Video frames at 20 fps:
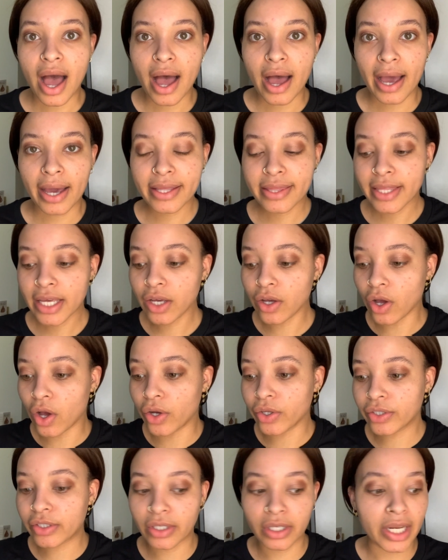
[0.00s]
I think
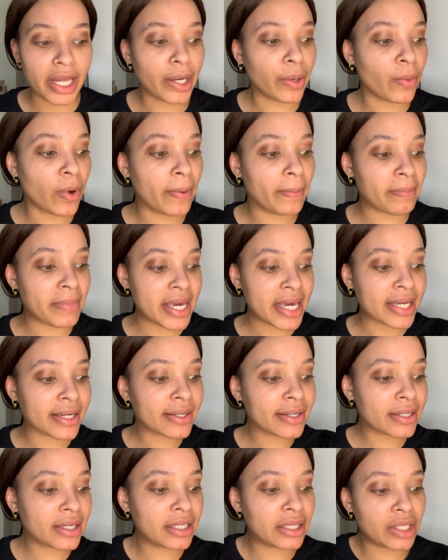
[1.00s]
also, like, what
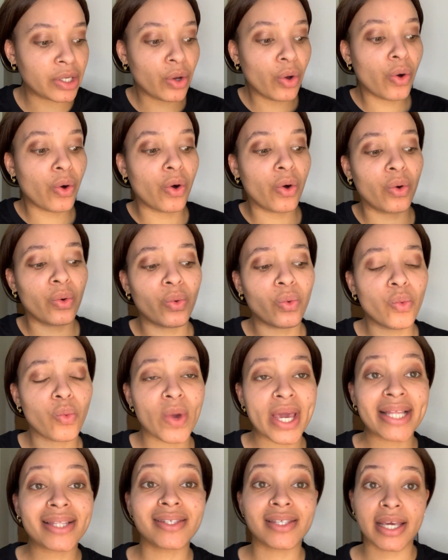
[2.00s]
made the whole
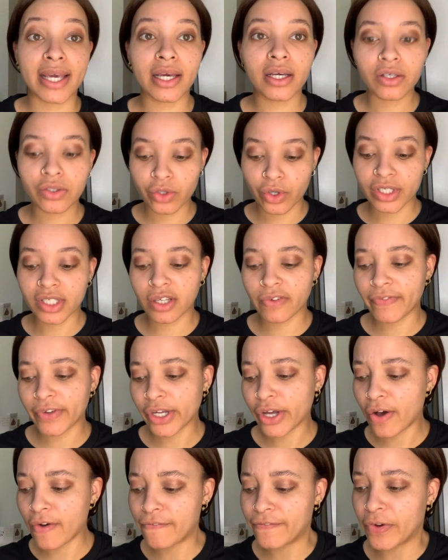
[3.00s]
waiting so
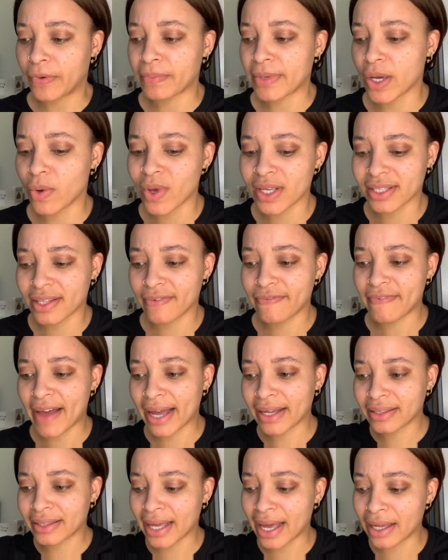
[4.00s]
difficult for me was the
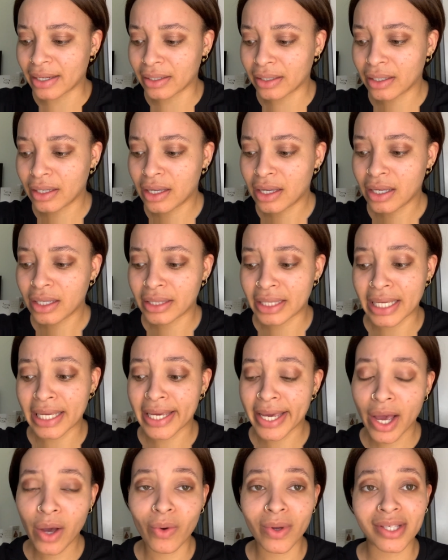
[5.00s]
fact that the
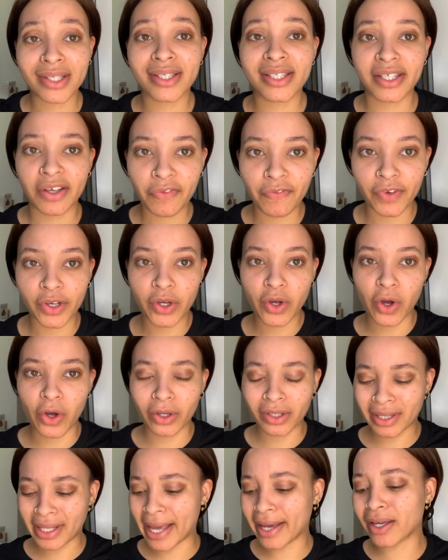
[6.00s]
year was
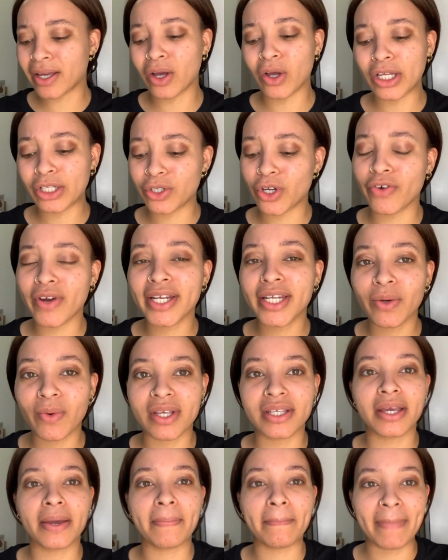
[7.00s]
difficult. Like, it already
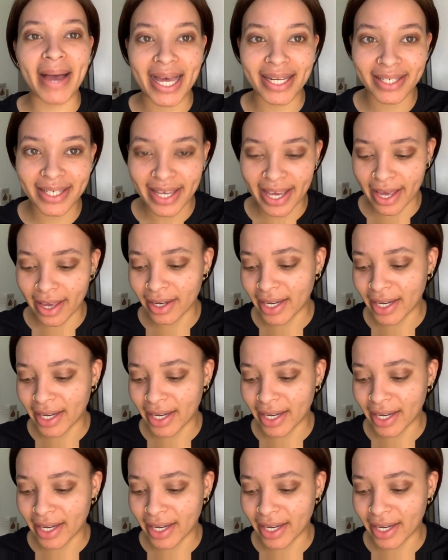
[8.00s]
was a mad year.